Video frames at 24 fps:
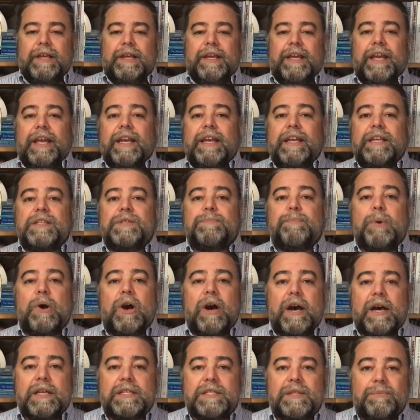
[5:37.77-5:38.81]
It is
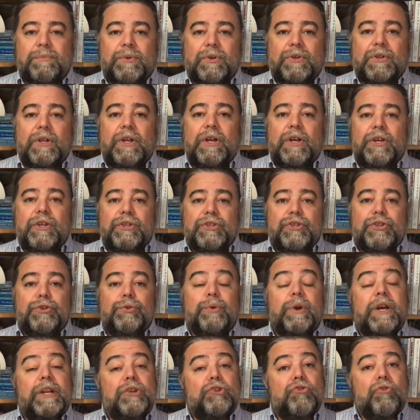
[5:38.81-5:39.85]
possible to
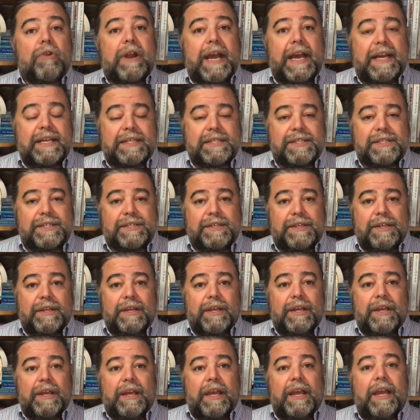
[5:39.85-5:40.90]
address
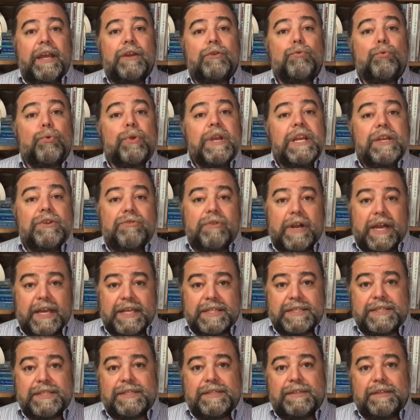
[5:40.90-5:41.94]
and
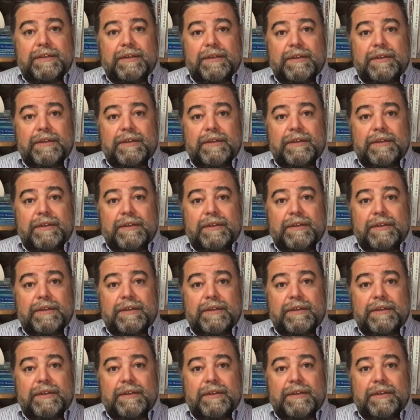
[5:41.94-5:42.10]
redress